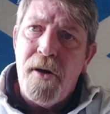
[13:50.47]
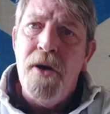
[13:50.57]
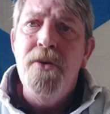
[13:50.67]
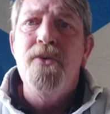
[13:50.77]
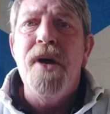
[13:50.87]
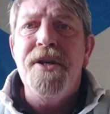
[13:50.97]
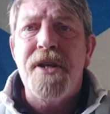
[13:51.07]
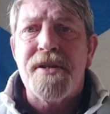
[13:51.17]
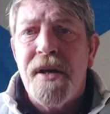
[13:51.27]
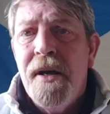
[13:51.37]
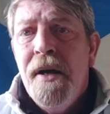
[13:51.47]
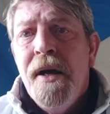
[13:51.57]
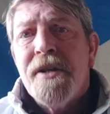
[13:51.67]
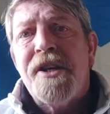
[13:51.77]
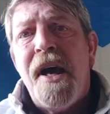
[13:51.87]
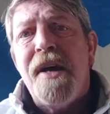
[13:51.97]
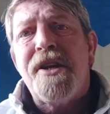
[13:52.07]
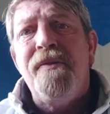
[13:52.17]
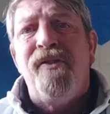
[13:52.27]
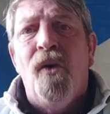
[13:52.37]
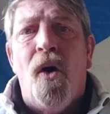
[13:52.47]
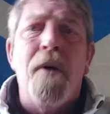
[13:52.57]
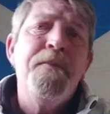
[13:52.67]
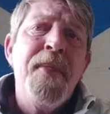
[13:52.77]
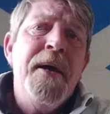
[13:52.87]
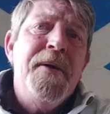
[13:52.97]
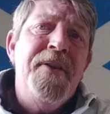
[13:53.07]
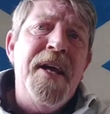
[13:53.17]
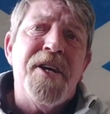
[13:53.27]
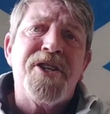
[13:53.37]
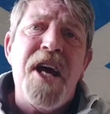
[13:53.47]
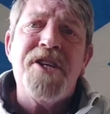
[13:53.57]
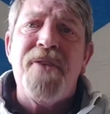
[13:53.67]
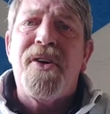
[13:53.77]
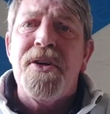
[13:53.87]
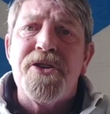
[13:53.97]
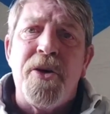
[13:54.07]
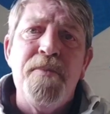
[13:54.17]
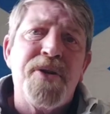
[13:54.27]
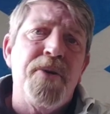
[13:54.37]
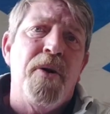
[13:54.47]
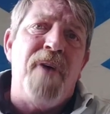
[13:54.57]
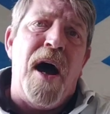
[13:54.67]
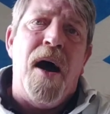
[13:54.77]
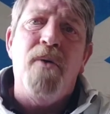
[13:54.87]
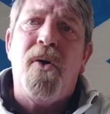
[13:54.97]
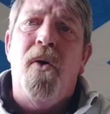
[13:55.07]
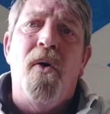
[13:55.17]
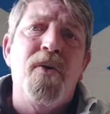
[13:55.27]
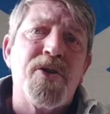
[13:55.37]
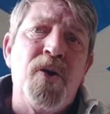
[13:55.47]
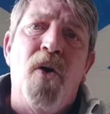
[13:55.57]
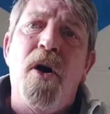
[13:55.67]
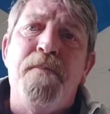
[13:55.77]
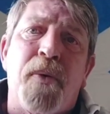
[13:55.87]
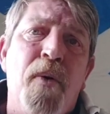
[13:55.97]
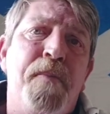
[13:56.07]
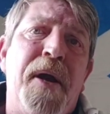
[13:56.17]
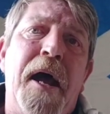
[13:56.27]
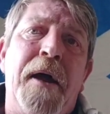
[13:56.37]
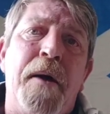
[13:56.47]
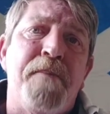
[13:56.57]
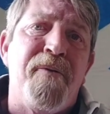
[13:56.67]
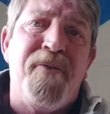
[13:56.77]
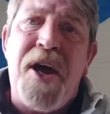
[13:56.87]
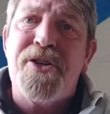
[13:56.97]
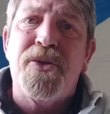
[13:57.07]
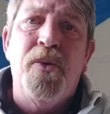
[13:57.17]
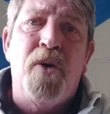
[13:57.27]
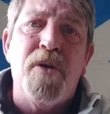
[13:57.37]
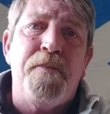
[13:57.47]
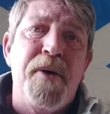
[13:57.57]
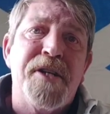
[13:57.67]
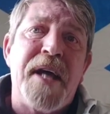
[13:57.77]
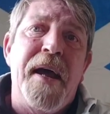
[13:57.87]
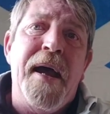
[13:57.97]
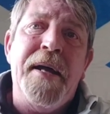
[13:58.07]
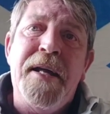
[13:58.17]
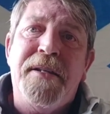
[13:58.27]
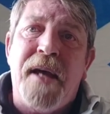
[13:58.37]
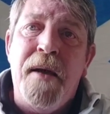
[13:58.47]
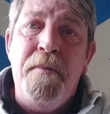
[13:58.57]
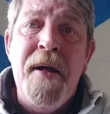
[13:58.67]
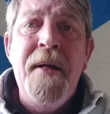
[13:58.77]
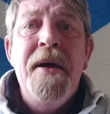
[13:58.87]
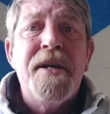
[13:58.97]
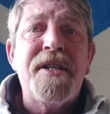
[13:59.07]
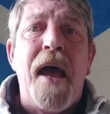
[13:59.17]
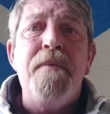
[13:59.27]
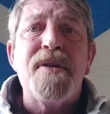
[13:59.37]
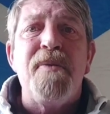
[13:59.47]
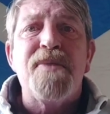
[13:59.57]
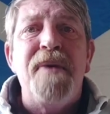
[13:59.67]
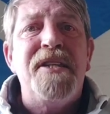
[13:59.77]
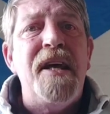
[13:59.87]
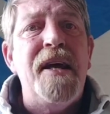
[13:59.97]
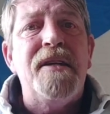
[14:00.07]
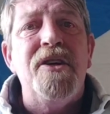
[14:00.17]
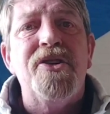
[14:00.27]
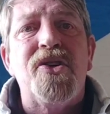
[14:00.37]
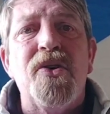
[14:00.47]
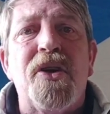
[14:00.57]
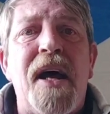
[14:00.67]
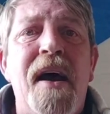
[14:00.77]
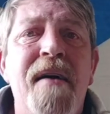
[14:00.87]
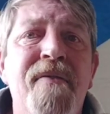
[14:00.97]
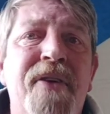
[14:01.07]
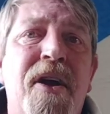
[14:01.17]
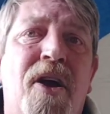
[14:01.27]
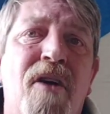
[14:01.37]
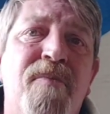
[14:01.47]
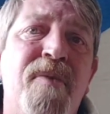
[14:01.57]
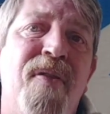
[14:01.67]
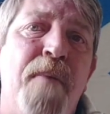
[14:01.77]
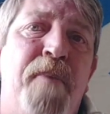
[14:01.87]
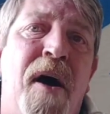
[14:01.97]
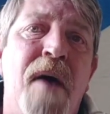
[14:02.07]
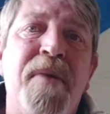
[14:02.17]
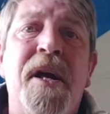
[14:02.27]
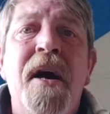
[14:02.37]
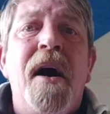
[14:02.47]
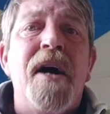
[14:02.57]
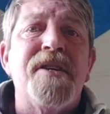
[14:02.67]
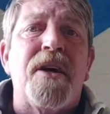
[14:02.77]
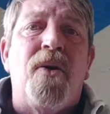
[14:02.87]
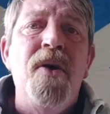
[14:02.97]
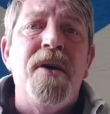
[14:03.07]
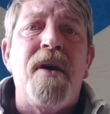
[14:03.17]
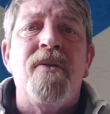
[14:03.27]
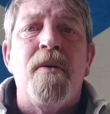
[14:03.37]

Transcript: Outrageous. Section 4. The excessive consumption of alcohol was not appropriate in a professional workplace at any time. Steps must be taken to ensure that every government department has a clear and